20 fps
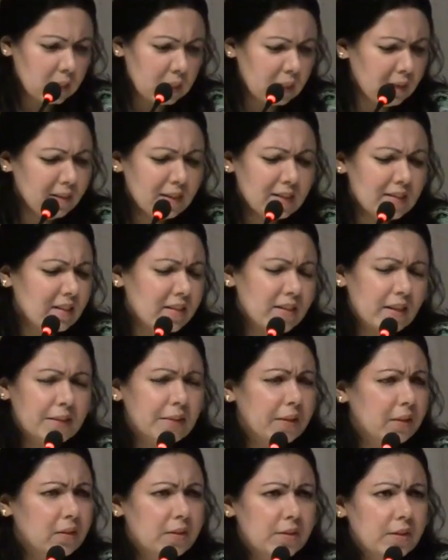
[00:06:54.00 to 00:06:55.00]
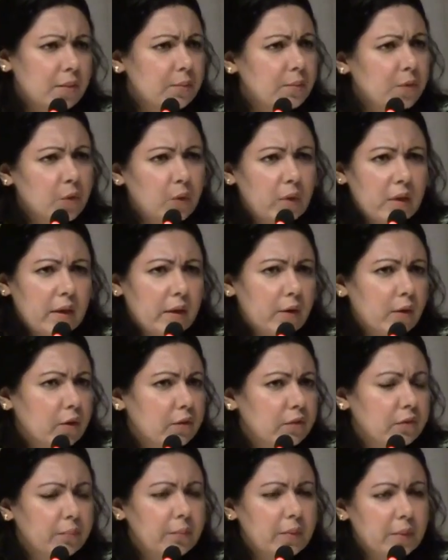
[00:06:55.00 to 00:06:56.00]
and these are technical terms you'll hear
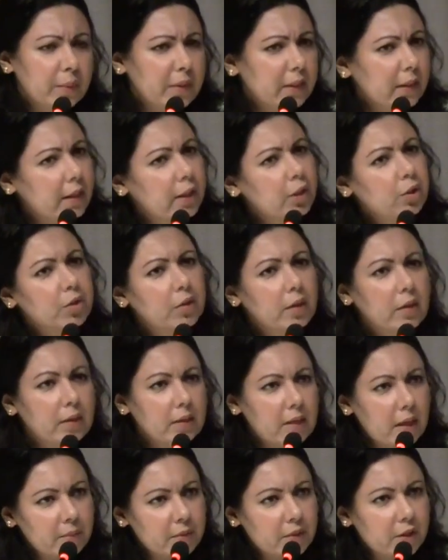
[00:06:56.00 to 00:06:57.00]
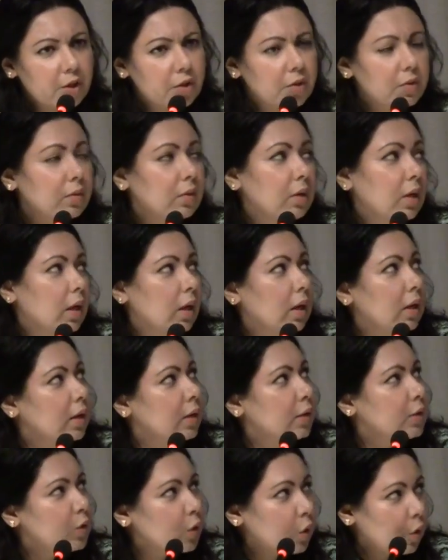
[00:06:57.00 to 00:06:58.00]
of mitigation and adaptation
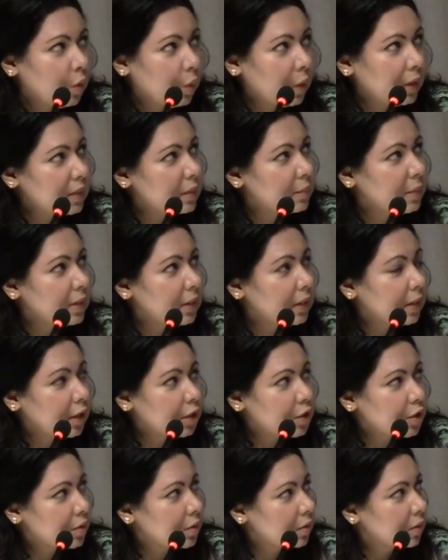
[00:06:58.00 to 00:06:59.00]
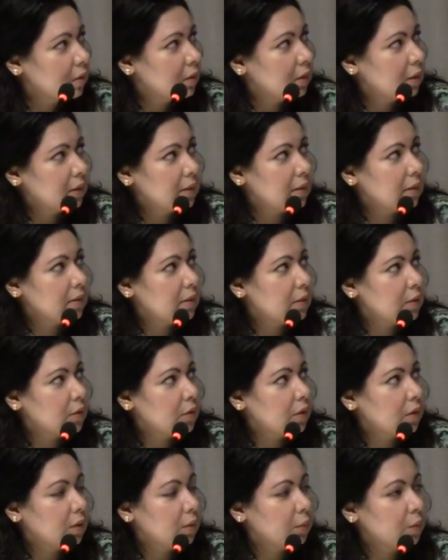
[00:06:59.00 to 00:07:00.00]
so what is mitigation? It is,
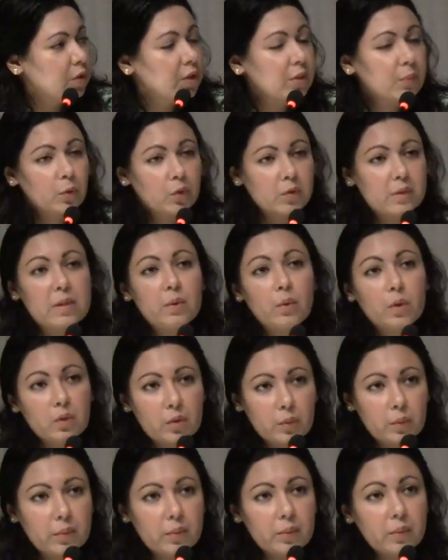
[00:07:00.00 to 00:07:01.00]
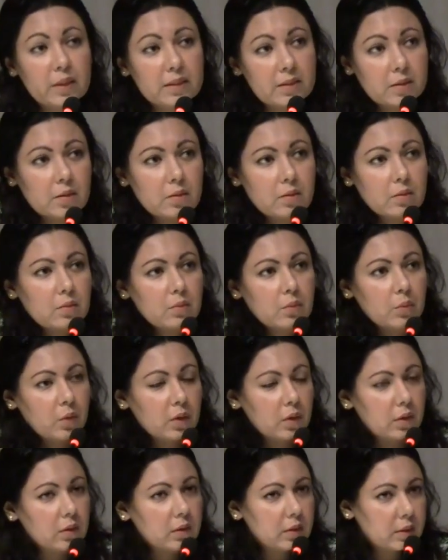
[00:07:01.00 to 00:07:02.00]
uh, which is mostly what the Western
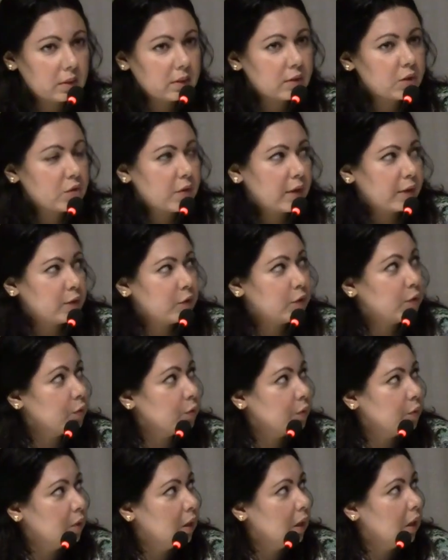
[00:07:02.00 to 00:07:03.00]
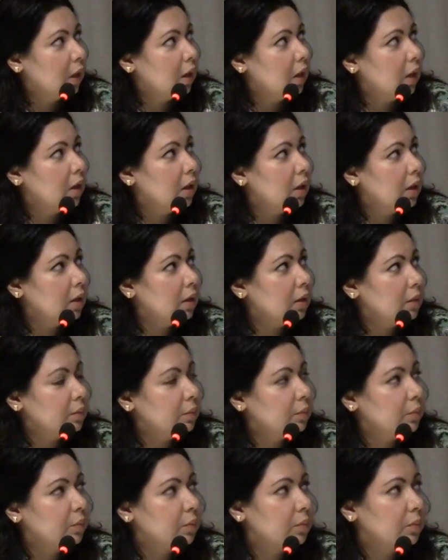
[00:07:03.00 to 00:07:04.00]
world is trying to do.
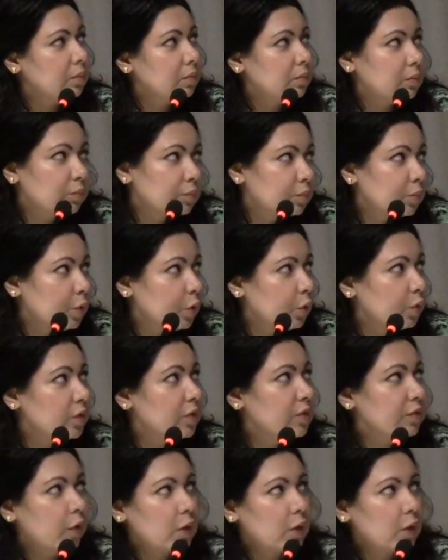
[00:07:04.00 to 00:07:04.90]
Um, use